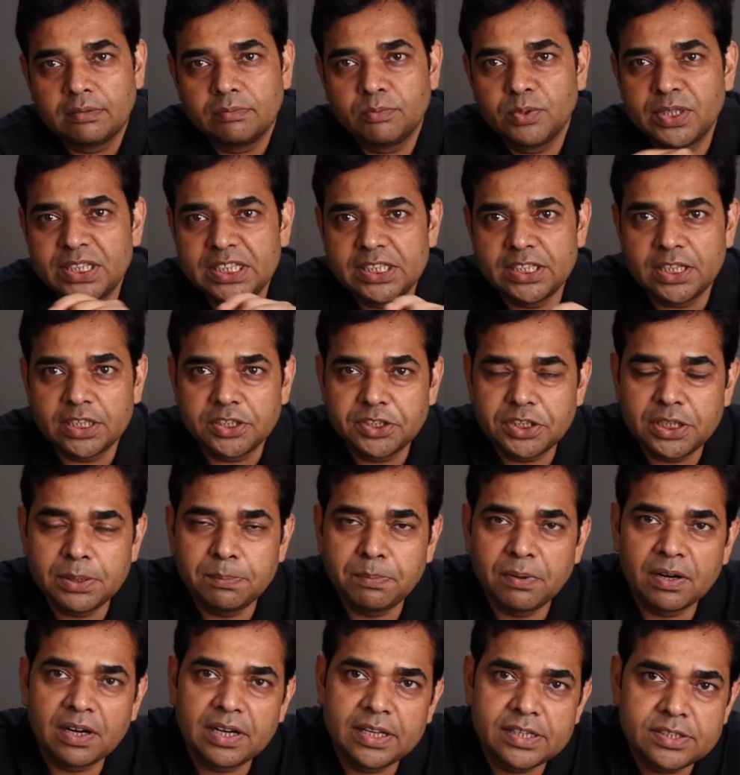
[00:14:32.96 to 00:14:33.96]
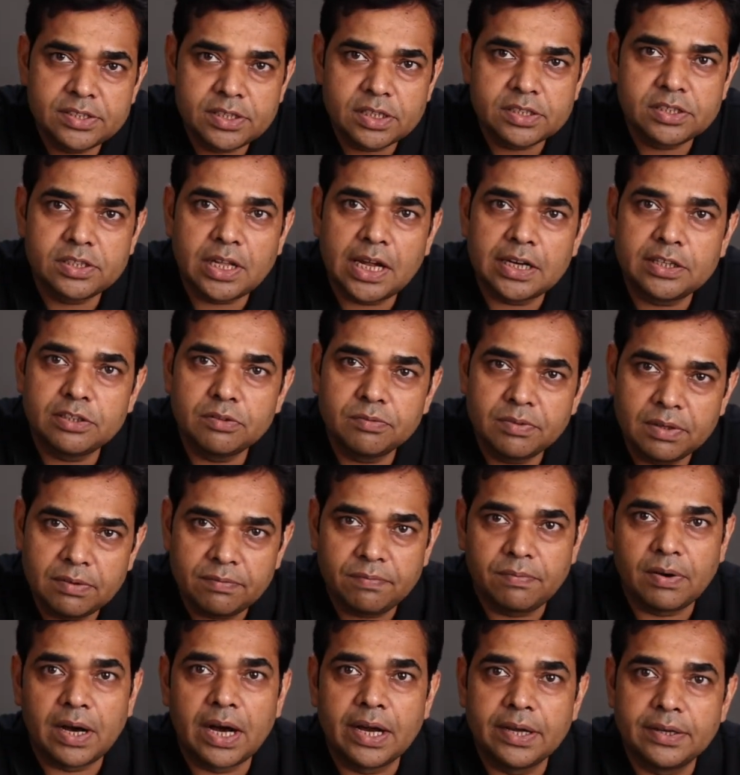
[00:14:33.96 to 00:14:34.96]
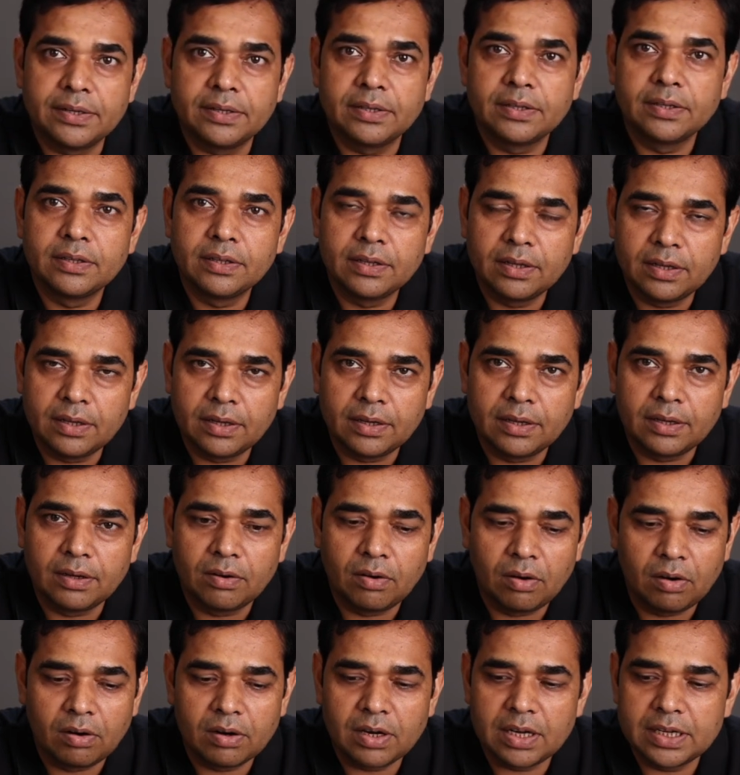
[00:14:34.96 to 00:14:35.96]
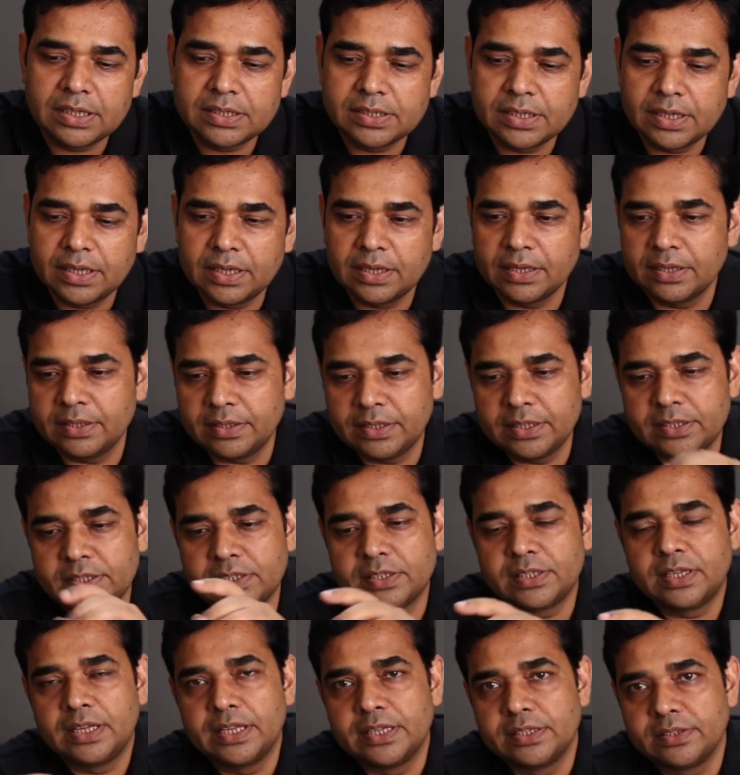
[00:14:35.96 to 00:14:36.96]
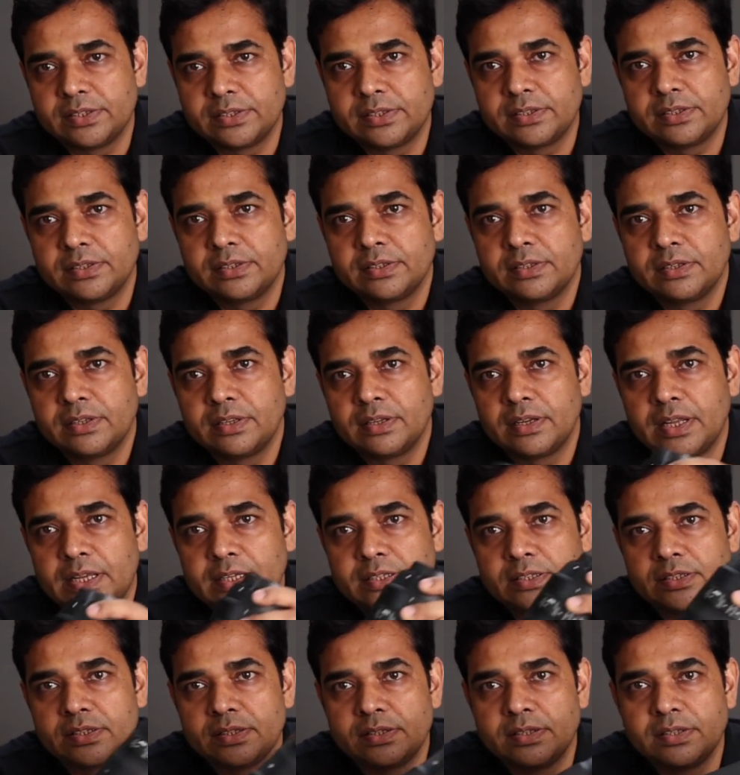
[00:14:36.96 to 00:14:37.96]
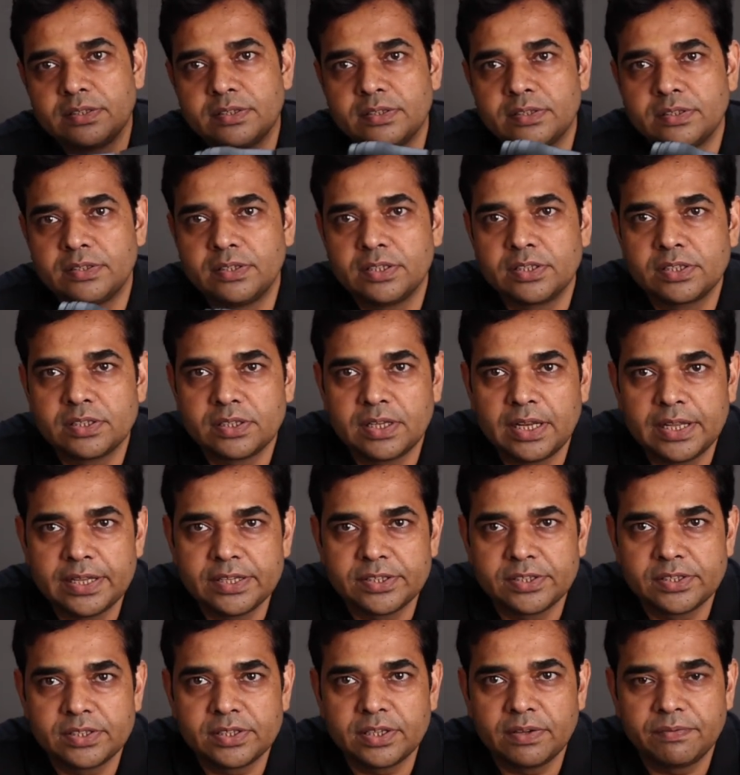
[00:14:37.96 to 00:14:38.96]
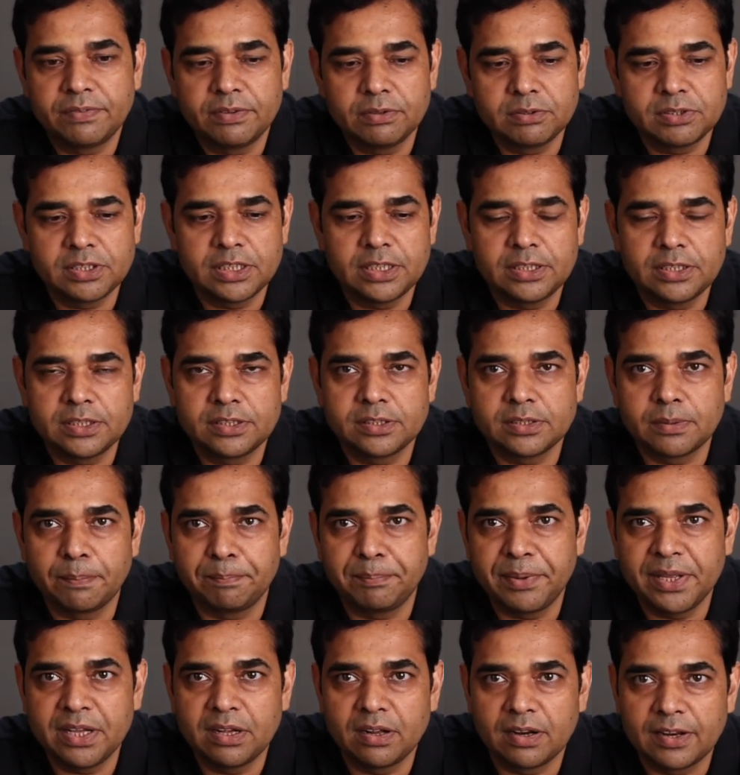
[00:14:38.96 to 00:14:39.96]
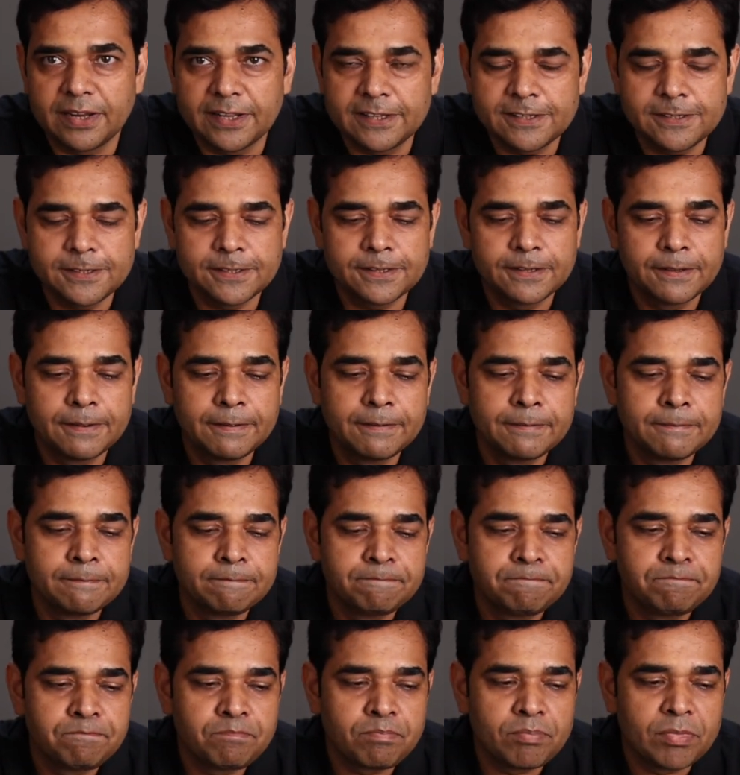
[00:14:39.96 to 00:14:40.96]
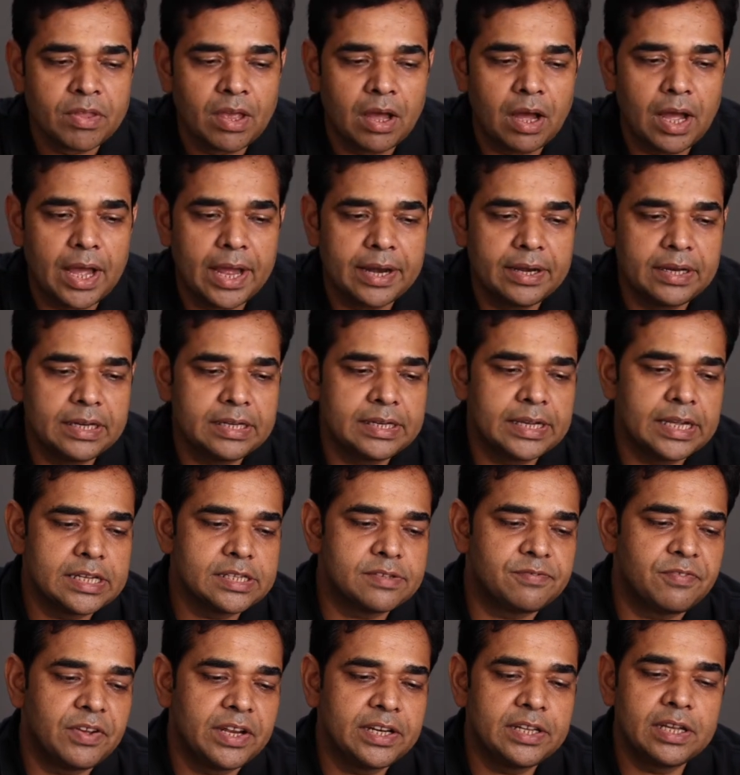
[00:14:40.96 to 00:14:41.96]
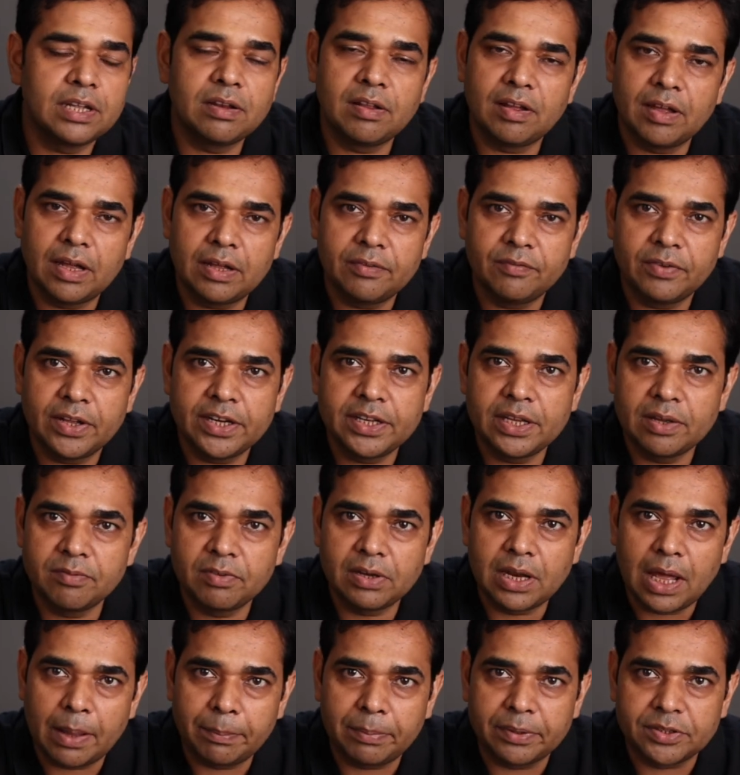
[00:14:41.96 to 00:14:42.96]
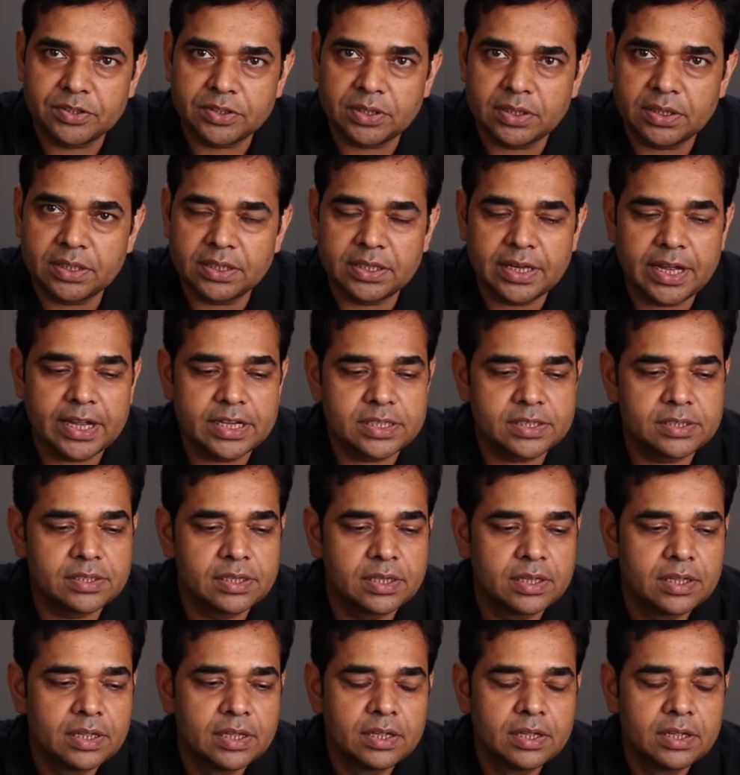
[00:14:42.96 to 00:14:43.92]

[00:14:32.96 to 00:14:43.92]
in the cheaper lenses that you will find, or let's say this lens, like this lens. If you see, this is a bigger lens, and it has variable aperture. It has